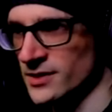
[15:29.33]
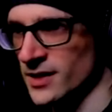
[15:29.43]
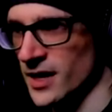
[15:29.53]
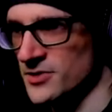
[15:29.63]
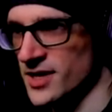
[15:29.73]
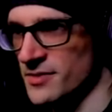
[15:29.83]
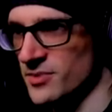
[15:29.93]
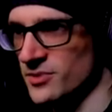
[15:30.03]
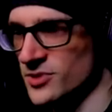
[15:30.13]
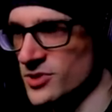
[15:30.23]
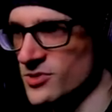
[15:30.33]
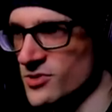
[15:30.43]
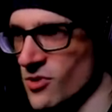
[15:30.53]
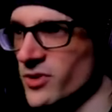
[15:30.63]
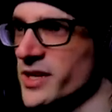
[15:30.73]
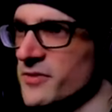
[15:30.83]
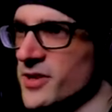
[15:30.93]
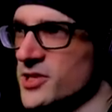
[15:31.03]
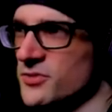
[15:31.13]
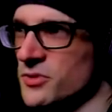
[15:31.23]
I was able to only
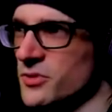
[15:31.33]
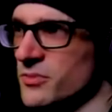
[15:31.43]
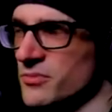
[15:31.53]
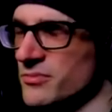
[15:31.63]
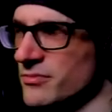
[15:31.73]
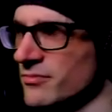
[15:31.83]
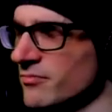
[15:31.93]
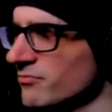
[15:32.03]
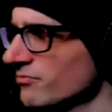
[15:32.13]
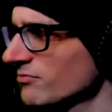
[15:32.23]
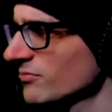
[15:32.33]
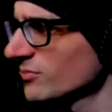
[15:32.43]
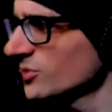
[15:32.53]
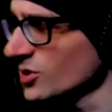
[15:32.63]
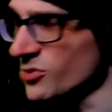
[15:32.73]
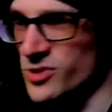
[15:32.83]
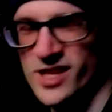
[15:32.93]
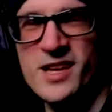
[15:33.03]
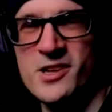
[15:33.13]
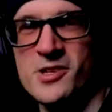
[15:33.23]
fish for two
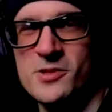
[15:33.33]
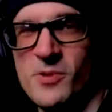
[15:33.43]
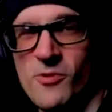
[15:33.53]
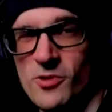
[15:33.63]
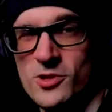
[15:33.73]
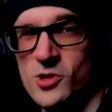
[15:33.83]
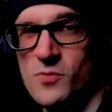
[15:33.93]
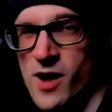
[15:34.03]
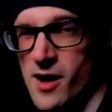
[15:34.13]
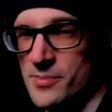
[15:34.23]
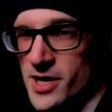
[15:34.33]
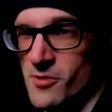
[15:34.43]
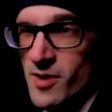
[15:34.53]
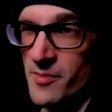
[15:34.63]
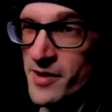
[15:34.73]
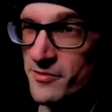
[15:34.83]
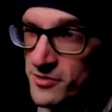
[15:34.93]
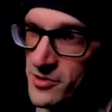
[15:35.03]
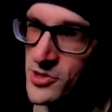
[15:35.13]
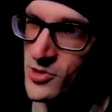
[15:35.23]
things before the dude popped out, while my
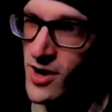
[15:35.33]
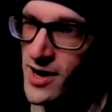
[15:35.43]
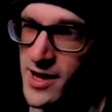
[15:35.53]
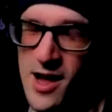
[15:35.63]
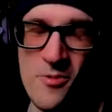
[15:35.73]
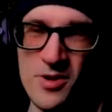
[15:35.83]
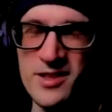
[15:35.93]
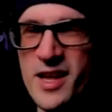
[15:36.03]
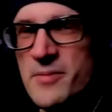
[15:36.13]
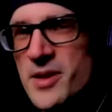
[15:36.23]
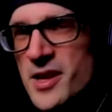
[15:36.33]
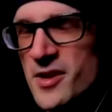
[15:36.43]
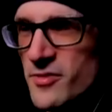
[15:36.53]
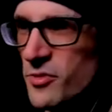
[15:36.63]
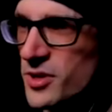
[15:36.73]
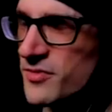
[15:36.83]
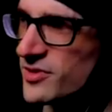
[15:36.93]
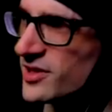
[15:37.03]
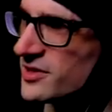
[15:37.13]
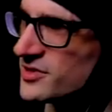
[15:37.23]
first try got, what, like, four
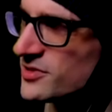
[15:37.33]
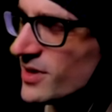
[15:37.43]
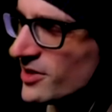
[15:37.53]
different things?